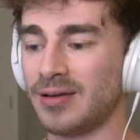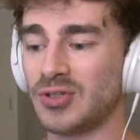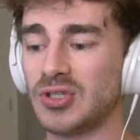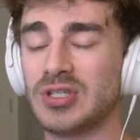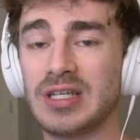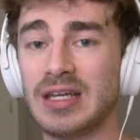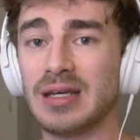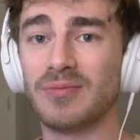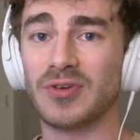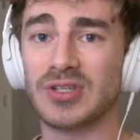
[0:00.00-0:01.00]
Just
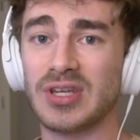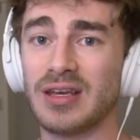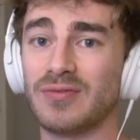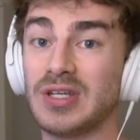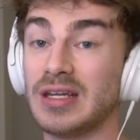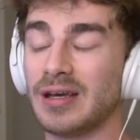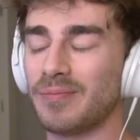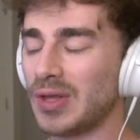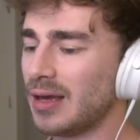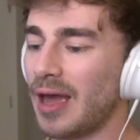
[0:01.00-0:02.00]
tedium for the sake of
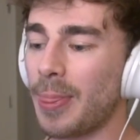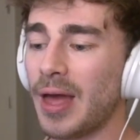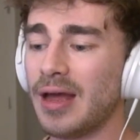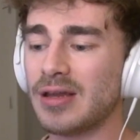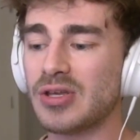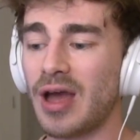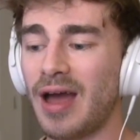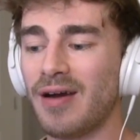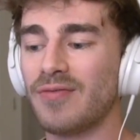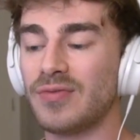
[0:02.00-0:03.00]
tedium. And then you
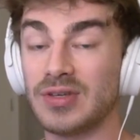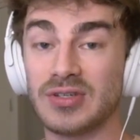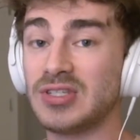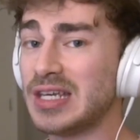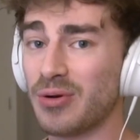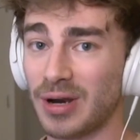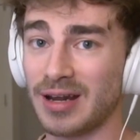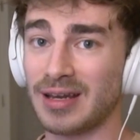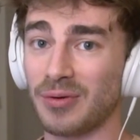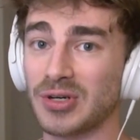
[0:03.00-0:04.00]
have the secret
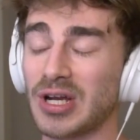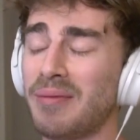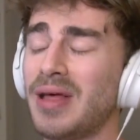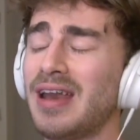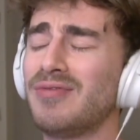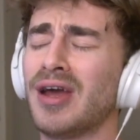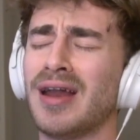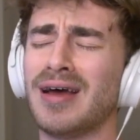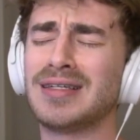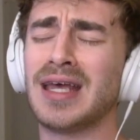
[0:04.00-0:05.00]
ending, which I'm not even
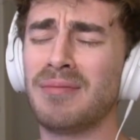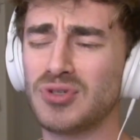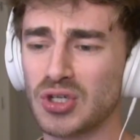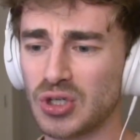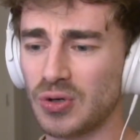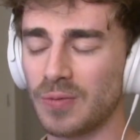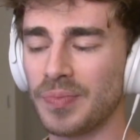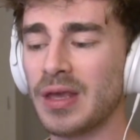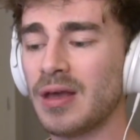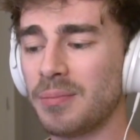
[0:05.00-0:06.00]
going to attempt to do,